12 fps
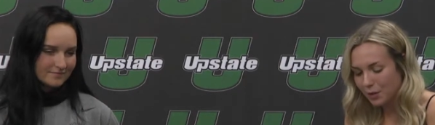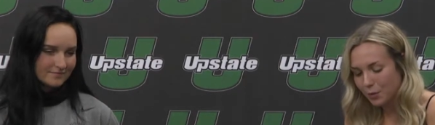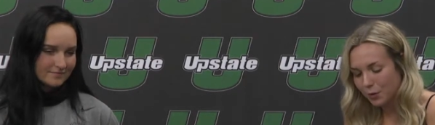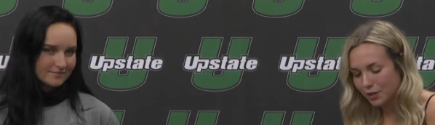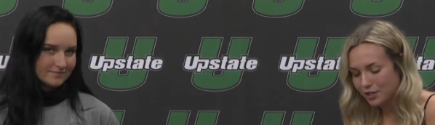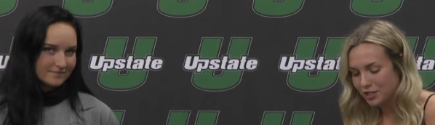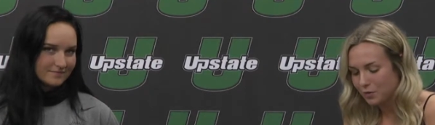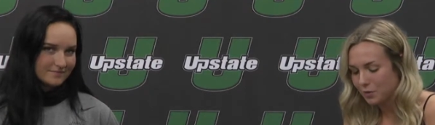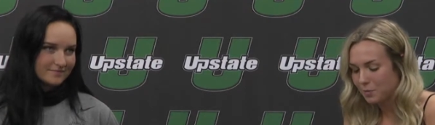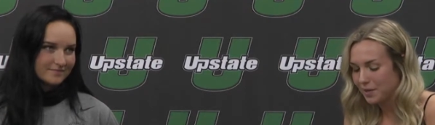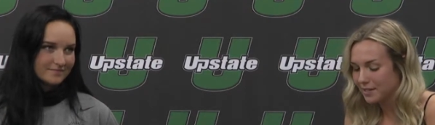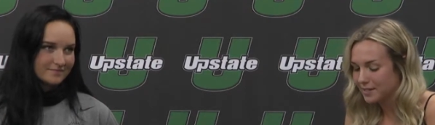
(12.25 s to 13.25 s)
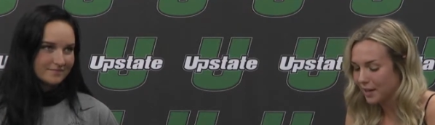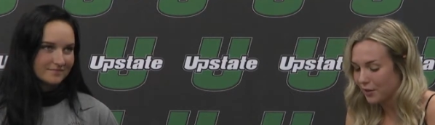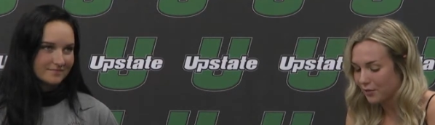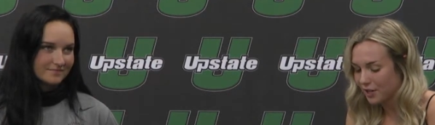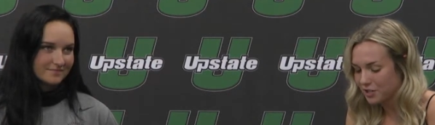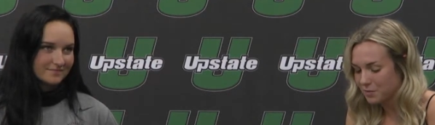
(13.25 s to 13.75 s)
Speaker 1: awarded you with Big South
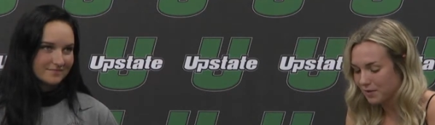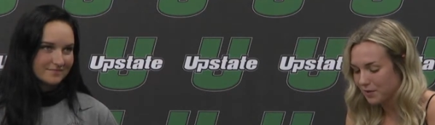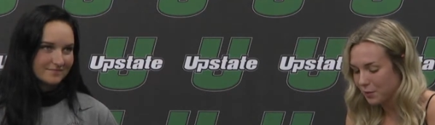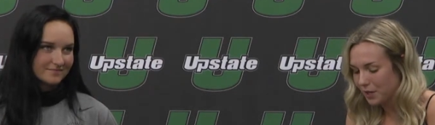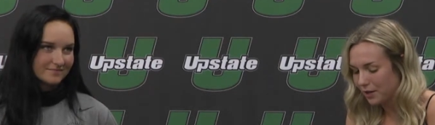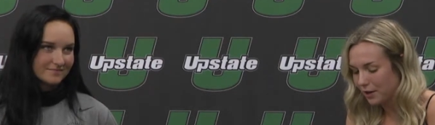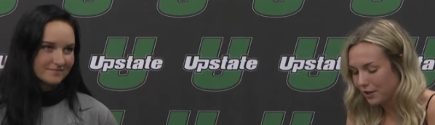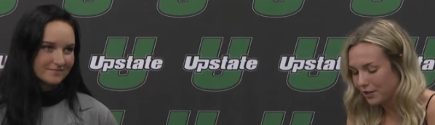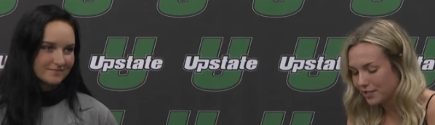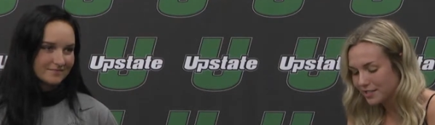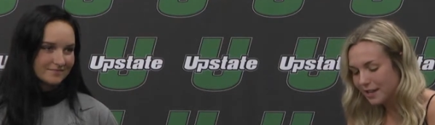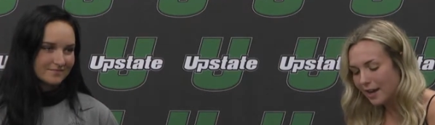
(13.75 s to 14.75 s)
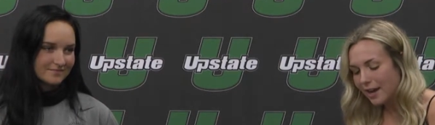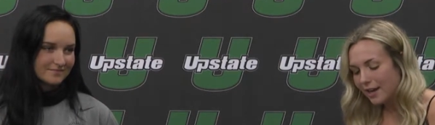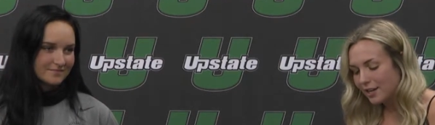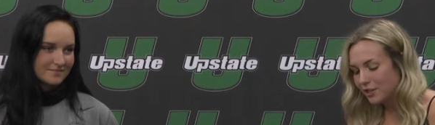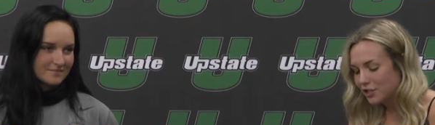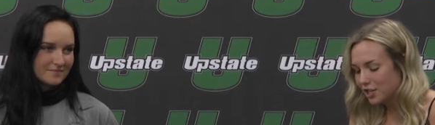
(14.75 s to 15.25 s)
Freshman of the Week honors.
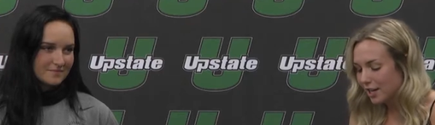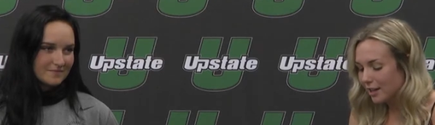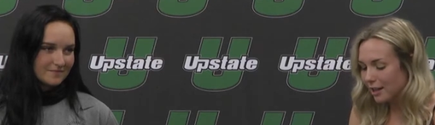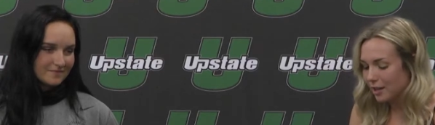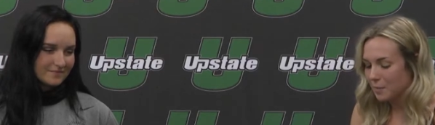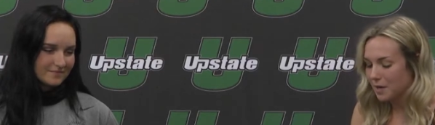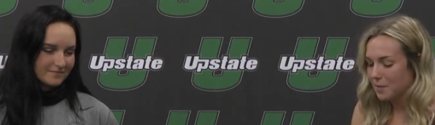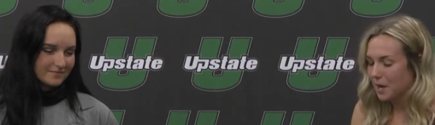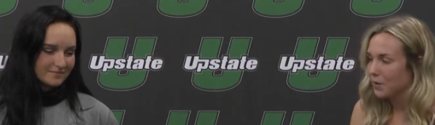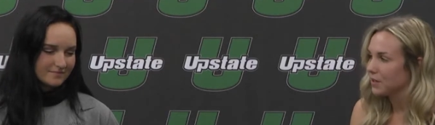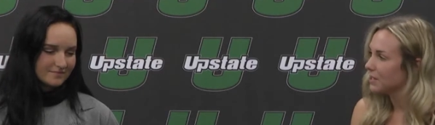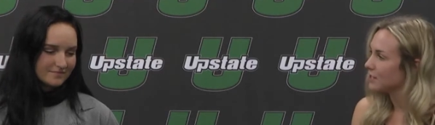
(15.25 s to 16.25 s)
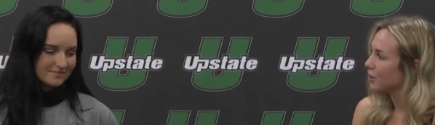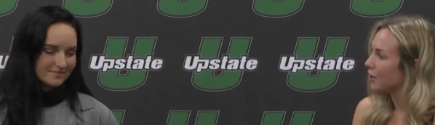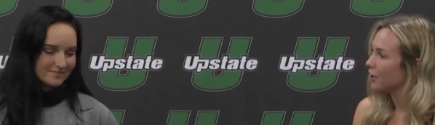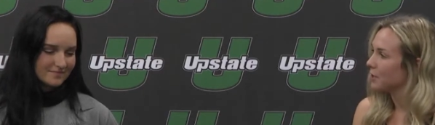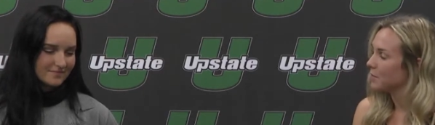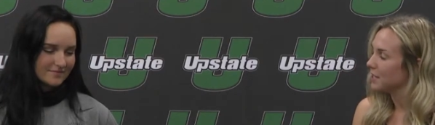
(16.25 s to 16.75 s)
Can you share a little bit about what this
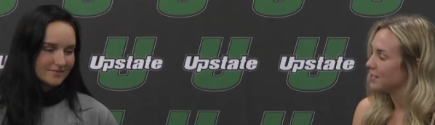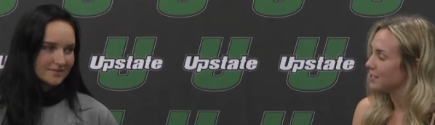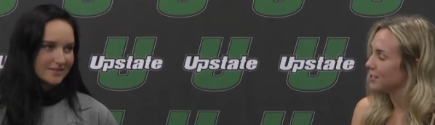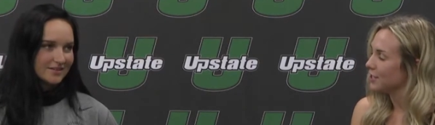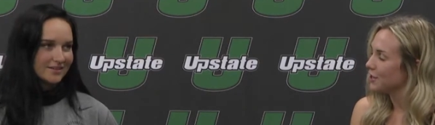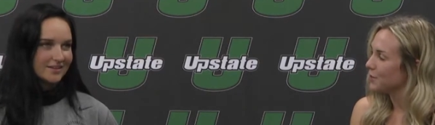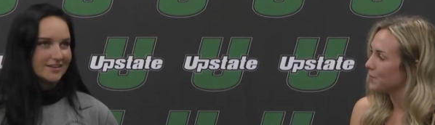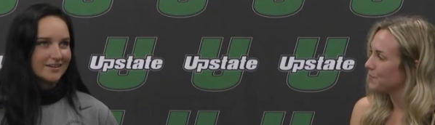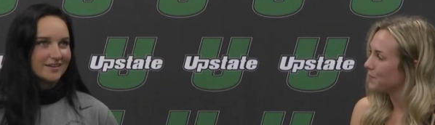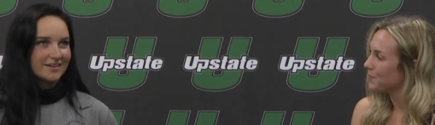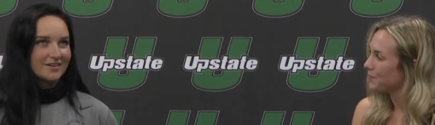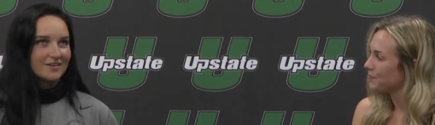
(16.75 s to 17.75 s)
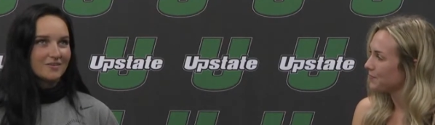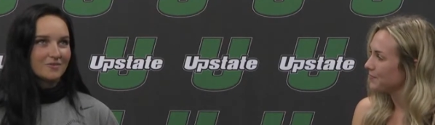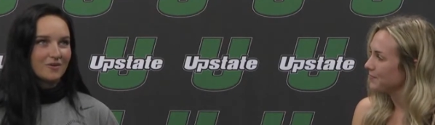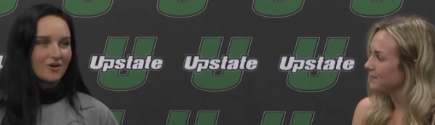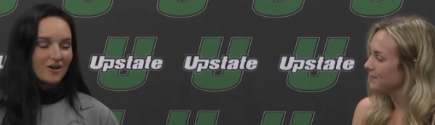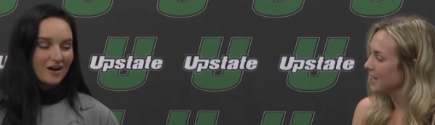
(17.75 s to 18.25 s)
honor means to you?
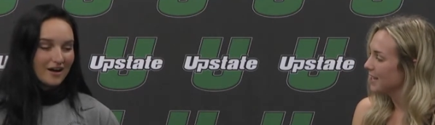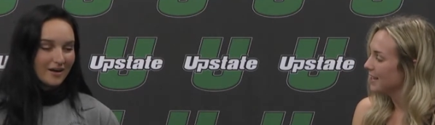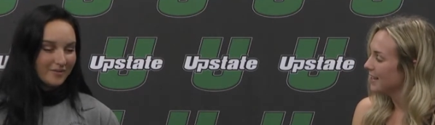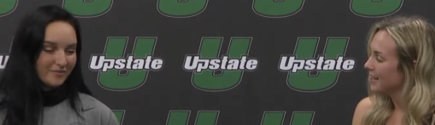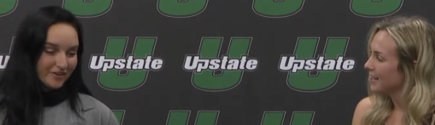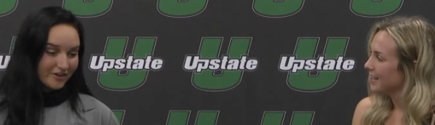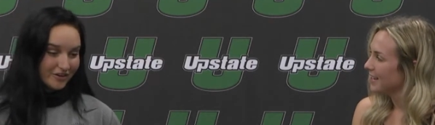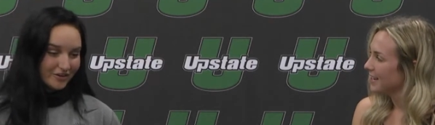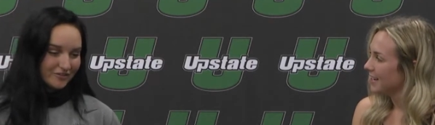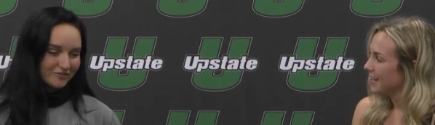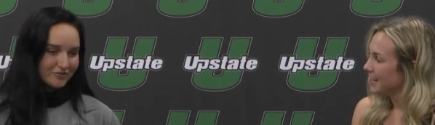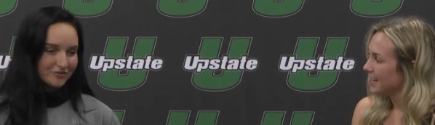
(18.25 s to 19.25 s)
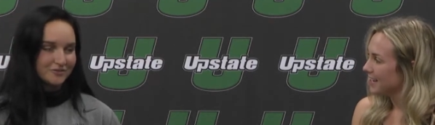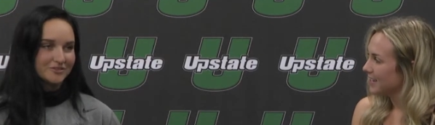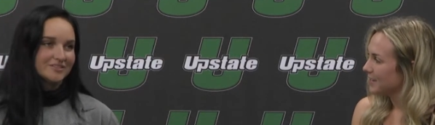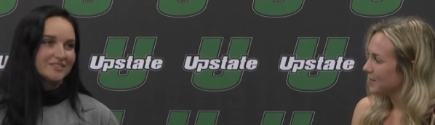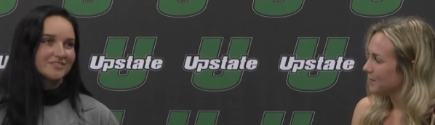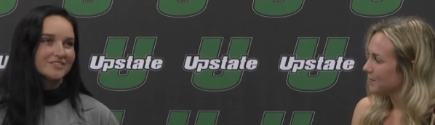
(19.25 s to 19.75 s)
Speaker 2: Well, I'm very grateful to
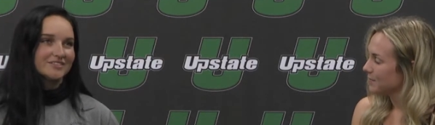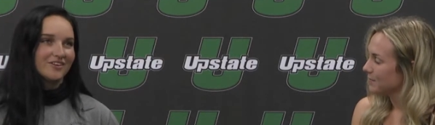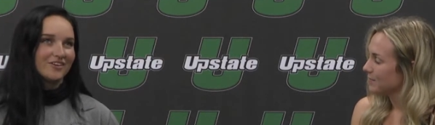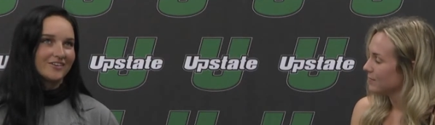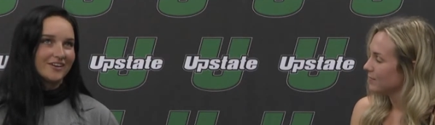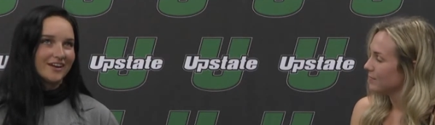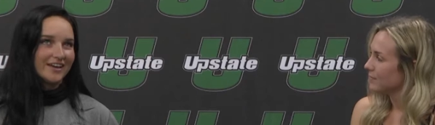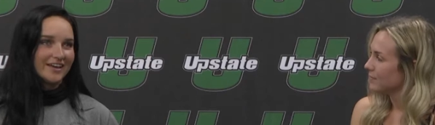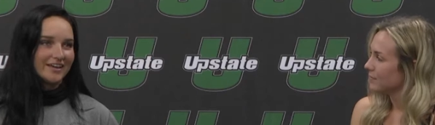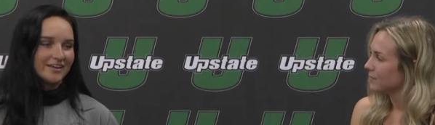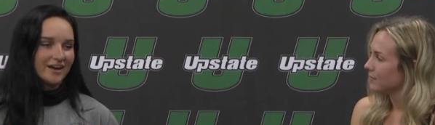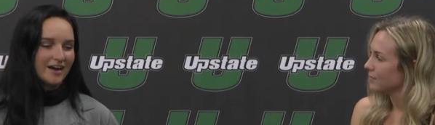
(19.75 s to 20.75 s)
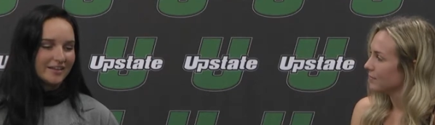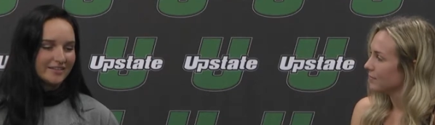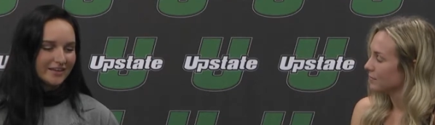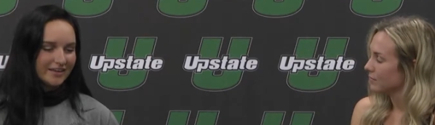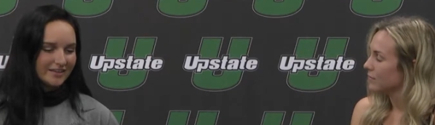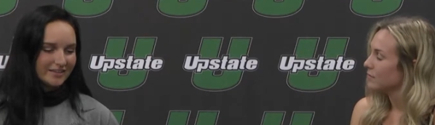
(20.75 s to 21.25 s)
receive this honor, and I
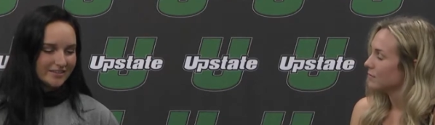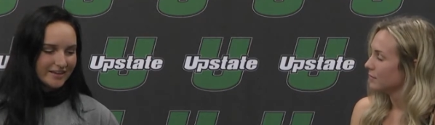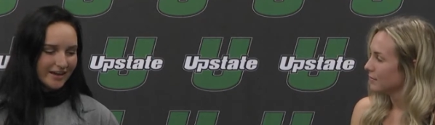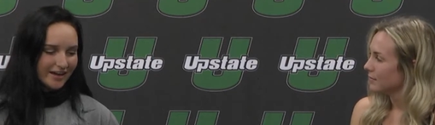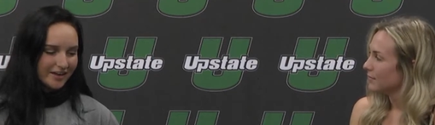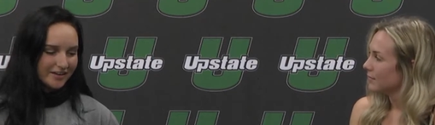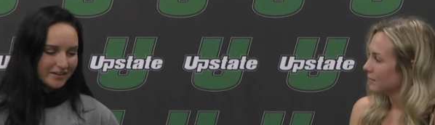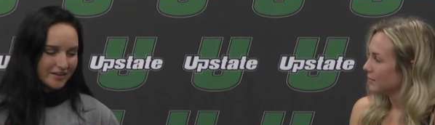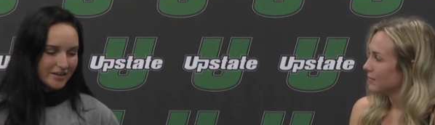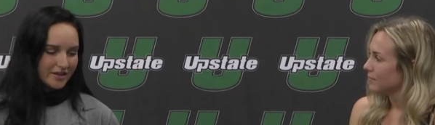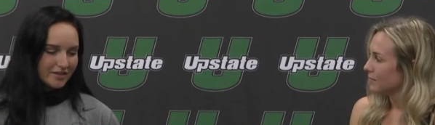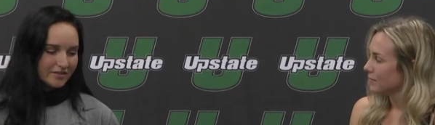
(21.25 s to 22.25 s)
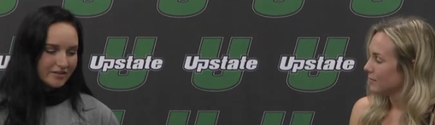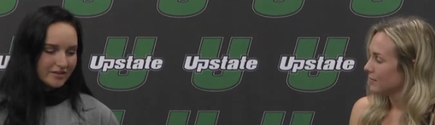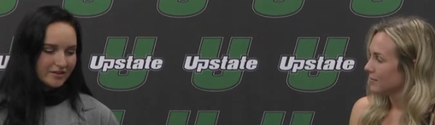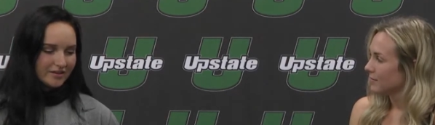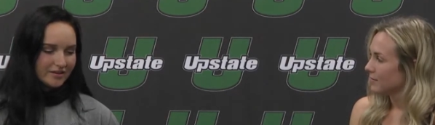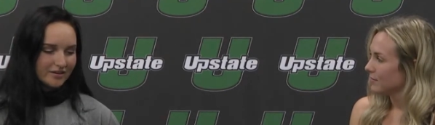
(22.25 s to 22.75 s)
think that
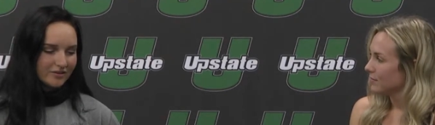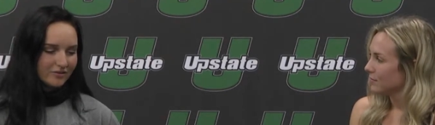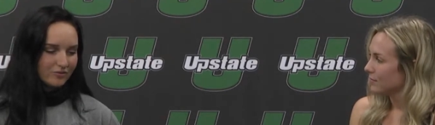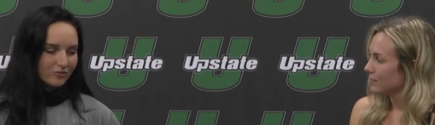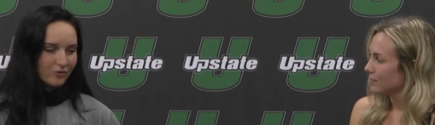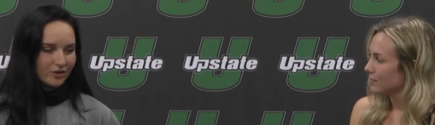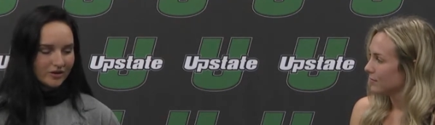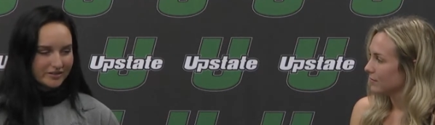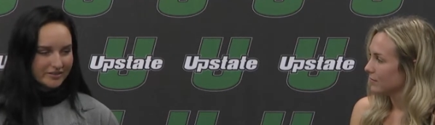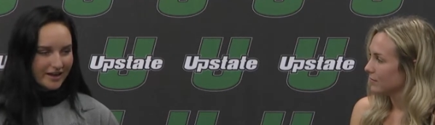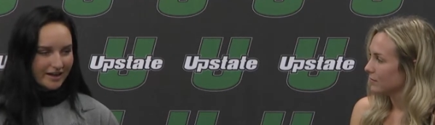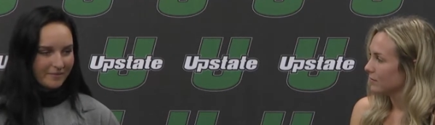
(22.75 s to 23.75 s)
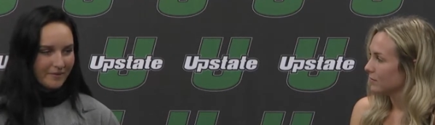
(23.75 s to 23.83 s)
the work that